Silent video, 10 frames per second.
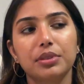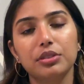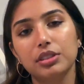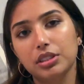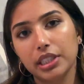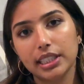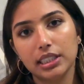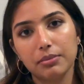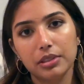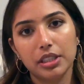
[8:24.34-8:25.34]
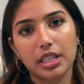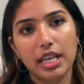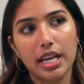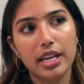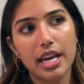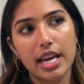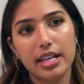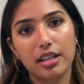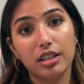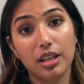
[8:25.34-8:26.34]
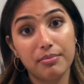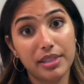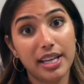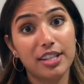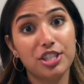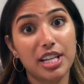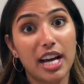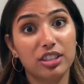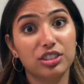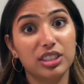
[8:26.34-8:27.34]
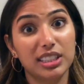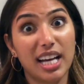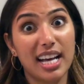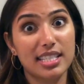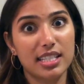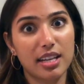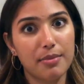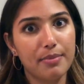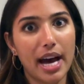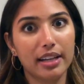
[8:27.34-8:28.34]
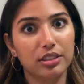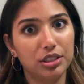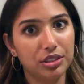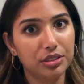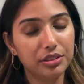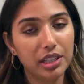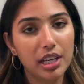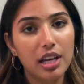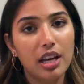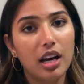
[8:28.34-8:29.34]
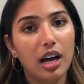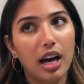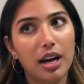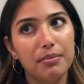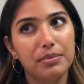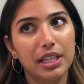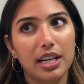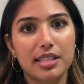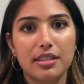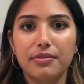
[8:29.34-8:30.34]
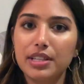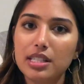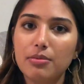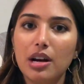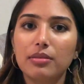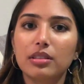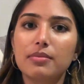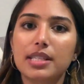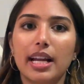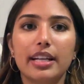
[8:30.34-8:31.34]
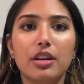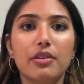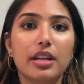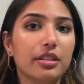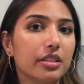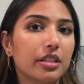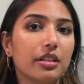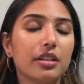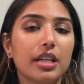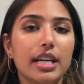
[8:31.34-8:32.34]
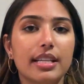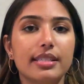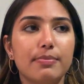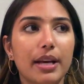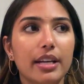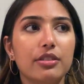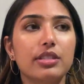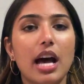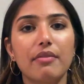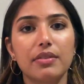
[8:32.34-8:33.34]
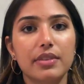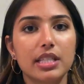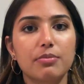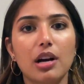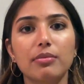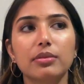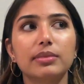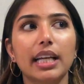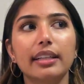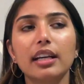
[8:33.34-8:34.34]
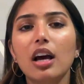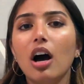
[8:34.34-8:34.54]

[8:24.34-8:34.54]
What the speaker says: who's doing a similar thing in Colombia, and she actually has to come back too because of visa problems. And I know another girl in Spain who's having visa problems, and